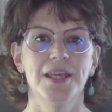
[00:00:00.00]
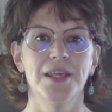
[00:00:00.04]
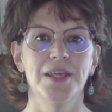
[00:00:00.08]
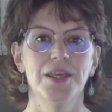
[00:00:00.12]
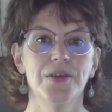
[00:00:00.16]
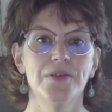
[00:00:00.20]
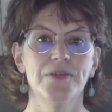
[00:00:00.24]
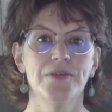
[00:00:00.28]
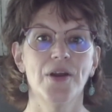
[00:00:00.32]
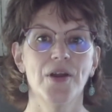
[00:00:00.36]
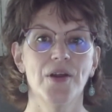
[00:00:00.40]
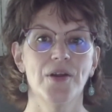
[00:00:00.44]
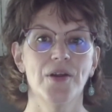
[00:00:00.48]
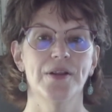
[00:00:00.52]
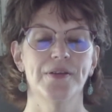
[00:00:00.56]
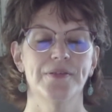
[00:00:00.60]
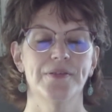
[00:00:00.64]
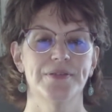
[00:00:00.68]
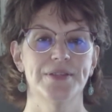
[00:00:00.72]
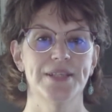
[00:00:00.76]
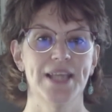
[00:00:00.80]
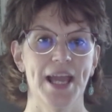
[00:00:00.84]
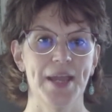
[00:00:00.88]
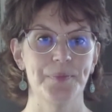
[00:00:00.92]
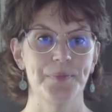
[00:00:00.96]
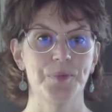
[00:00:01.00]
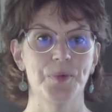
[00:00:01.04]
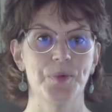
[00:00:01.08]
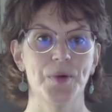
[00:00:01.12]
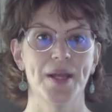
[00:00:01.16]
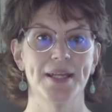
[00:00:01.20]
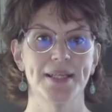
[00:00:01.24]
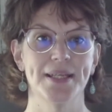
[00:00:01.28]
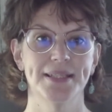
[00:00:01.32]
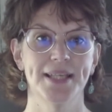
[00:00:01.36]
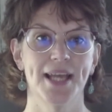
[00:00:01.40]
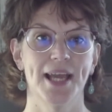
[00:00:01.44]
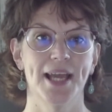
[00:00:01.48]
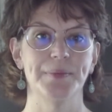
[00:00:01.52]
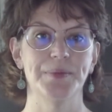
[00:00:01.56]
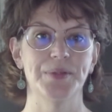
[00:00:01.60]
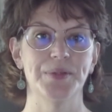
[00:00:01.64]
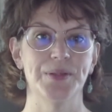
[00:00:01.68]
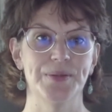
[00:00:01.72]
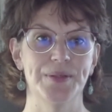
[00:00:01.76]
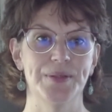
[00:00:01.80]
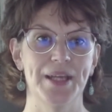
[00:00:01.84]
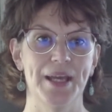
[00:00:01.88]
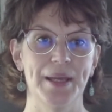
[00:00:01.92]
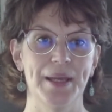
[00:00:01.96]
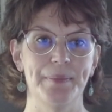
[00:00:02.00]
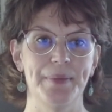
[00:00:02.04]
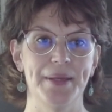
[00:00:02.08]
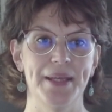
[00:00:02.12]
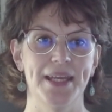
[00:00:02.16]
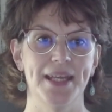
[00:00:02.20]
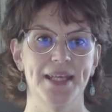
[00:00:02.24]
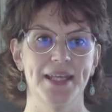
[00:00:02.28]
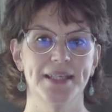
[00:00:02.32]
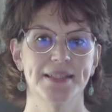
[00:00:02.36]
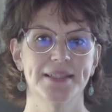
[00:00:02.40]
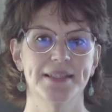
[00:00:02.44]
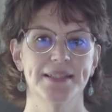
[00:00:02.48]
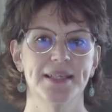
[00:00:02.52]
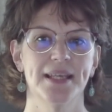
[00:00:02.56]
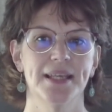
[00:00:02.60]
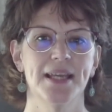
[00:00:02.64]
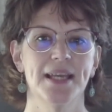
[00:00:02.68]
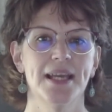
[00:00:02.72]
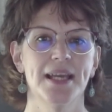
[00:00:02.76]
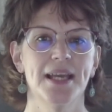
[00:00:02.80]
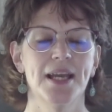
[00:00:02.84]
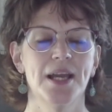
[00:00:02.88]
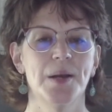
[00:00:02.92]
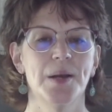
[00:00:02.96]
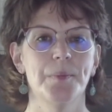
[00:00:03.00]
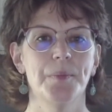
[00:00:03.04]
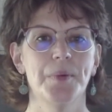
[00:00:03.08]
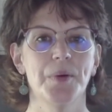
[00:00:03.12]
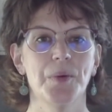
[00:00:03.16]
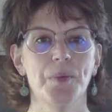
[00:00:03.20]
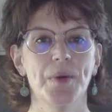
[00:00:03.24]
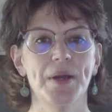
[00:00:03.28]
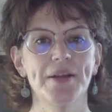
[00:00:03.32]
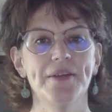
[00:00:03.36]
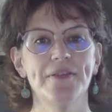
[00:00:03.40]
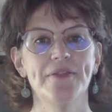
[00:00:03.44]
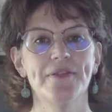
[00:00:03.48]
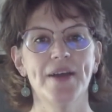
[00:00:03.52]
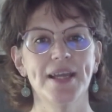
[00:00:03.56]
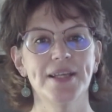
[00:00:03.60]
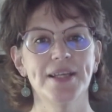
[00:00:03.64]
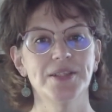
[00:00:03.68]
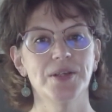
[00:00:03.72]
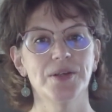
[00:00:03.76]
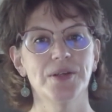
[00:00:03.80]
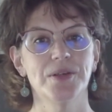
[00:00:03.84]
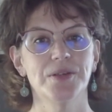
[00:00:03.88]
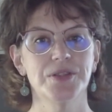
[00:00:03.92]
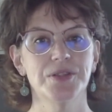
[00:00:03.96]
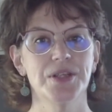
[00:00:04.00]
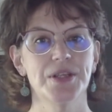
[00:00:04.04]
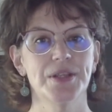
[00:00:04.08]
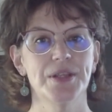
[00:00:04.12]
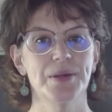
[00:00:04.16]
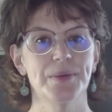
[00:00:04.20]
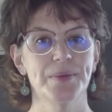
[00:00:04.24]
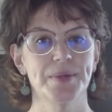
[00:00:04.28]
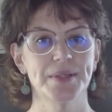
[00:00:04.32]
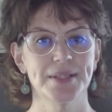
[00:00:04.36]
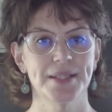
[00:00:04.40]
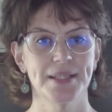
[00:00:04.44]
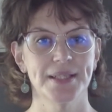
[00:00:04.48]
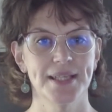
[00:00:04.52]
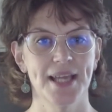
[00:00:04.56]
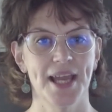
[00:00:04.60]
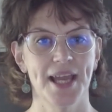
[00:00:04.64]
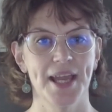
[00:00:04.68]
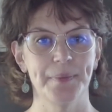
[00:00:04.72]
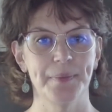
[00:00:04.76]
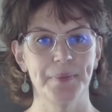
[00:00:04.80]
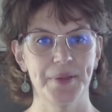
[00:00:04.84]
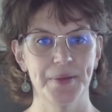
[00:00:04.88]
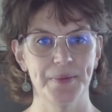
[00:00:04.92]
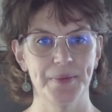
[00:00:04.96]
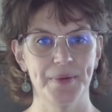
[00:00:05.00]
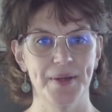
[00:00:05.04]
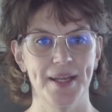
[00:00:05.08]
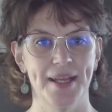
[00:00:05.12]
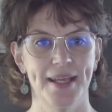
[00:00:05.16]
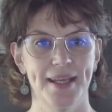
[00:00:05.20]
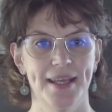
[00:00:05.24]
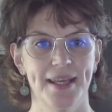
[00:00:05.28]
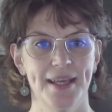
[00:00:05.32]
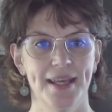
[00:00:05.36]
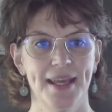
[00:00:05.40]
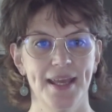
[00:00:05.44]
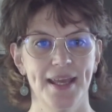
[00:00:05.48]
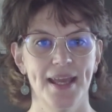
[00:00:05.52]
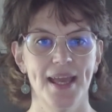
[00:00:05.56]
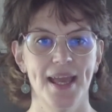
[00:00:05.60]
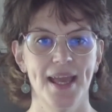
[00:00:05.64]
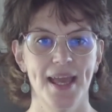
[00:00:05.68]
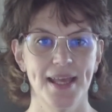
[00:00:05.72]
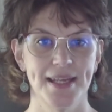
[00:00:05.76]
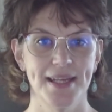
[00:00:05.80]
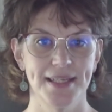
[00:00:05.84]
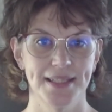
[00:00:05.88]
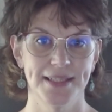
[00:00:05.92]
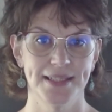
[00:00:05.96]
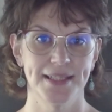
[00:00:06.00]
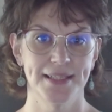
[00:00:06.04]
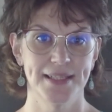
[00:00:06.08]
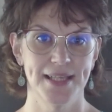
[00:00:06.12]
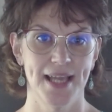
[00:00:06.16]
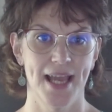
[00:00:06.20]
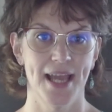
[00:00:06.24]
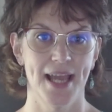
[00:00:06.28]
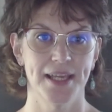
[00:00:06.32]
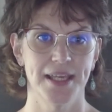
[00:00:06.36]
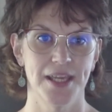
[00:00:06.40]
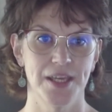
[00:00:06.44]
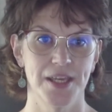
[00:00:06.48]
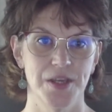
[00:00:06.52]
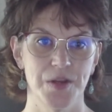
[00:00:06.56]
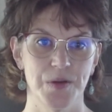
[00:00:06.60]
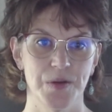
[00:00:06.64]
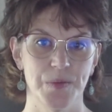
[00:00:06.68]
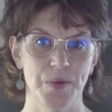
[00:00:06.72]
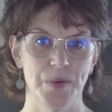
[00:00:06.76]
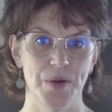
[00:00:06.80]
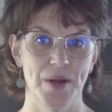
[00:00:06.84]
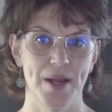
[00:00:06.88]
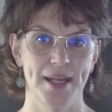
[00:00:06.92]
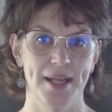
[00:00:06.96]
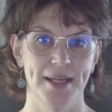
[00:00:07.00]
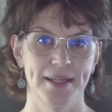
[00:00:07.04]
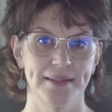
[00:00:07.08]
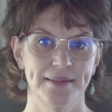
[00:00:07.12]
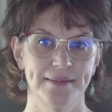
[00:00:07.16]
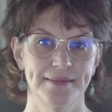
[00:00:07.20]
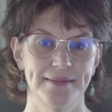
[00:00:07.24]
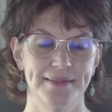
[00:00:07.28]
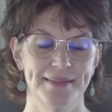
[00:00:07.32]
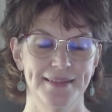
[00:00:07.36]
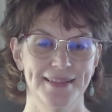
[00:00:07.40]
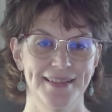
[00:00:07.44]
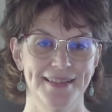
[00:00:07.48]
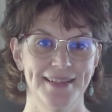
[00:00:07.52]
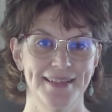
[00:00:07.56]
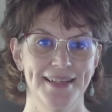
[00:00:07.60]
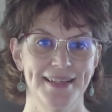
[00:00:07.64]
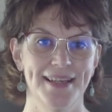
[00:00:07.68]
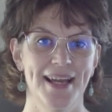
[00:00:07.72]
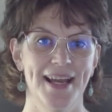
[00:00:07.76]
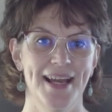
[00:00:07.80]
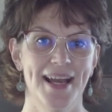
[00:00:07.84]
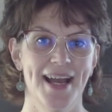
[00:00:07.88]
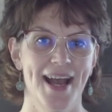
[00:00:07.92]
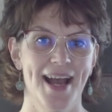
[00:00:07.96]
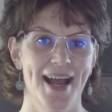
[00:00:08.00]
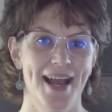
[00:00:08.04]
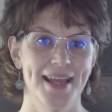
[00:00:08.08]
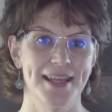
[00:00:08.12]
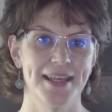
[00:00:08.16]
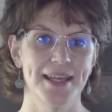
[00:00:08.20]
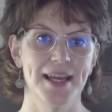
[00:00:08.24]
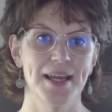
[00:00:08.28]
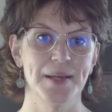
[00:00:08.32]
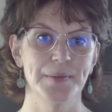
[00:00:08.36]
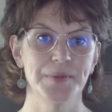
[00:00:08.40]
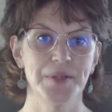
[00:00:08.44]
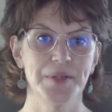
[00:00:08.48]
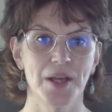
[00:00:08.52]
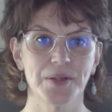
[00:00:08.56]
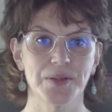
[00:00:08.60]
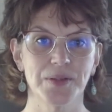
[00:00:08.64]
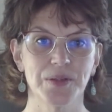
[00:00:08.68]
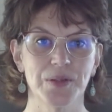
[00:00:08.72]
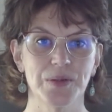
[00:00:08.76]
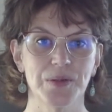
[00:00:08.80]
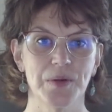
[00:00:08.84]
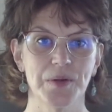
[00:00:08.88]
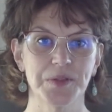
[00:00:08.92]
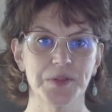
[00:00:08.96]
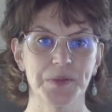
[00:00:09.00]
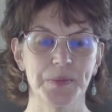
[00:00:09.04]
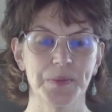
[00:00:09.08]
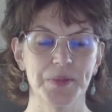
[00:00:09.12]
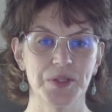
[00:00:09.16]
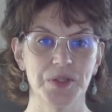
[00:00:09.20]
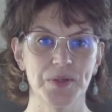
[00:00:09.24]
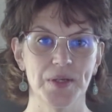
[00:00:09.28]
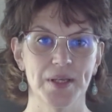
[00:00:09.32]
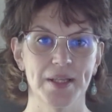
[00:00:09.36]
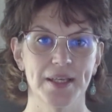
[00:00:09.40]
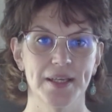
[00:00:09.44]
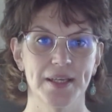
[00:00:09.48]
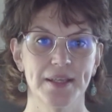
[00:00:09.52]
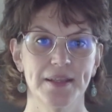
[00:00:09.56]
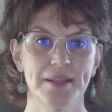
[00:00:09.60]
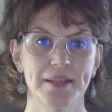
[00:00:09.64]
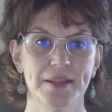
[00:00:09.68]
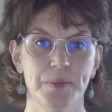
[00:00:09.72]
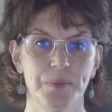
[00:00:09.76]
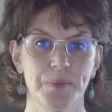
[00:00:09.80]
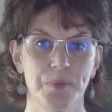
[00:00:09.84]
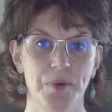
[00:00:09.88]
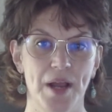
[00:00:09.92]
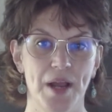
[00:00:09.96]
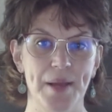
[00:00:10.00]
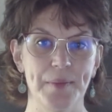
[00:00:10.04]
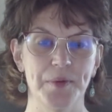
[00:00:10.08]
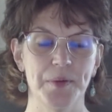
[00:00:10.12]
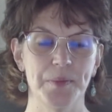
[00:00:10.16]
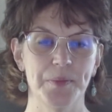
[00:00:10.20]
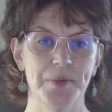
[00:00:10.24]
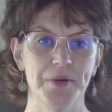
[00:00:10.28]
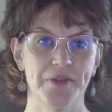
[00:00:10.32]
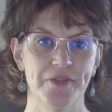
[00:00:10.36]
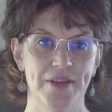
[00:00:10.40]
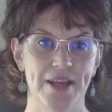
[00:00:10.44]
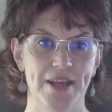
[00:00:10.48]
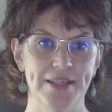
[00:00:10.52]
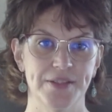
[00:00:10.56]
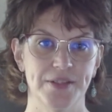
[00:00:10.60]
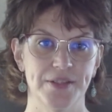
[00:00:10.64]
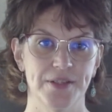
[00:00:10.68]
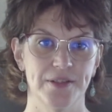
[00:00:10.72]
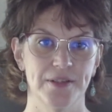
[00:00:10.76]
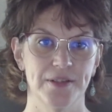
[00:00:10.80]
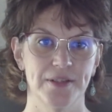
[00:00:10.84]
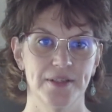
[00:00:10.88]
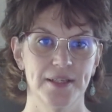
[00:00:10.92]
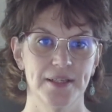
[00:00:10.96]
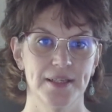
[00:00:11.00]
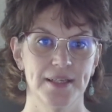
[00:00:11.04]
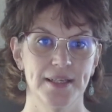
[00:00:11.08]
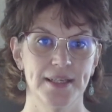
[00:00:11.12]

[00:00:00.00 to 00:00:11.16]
You've heard of type 1 and type 2 diabetes, but what if I told you there was a type 3 and it's attacking your brain? Hi, I'm Dr. Rose Petrilla, the Primal Professor.